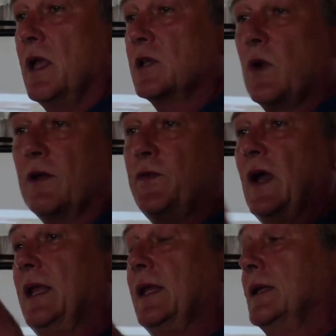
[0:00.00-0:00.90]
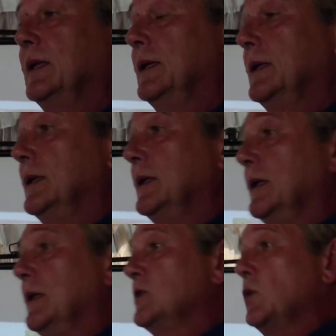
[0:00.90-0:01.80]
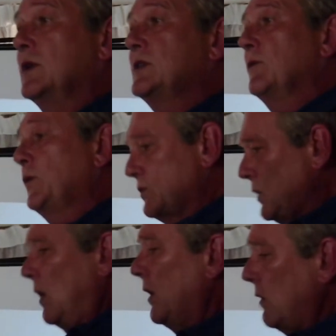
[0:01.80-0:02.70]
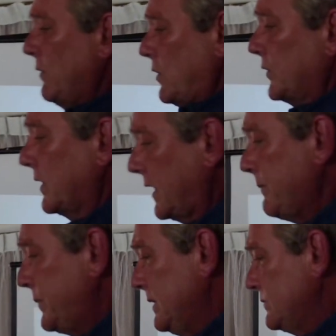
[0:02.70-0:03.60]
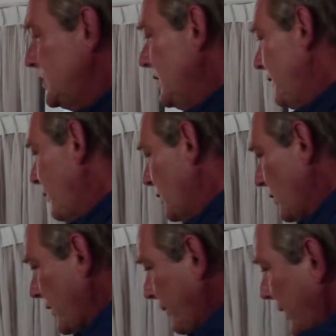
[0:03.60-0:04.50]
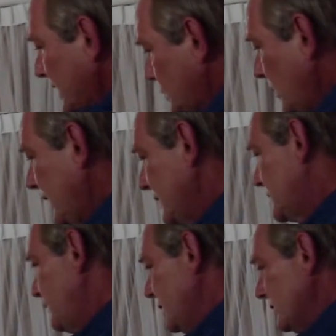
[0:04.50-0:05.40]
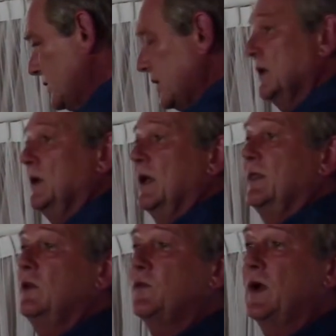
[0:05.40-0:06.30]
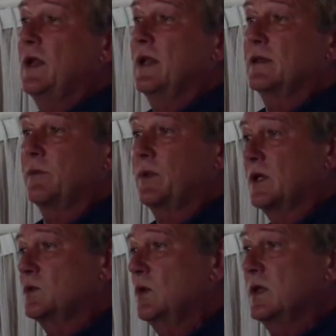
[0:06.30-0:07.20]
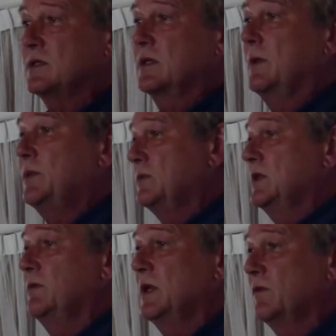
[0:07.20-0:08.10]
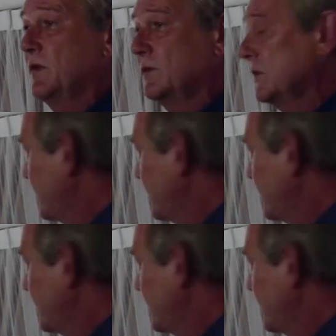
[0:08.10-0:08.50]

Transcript: It's quite funny these auditing firms, oh no, we've got the KPMG report, we've got the Price Waterhouse report, we've got, and then you find out the Price Waterhouse and KPMG have been involved in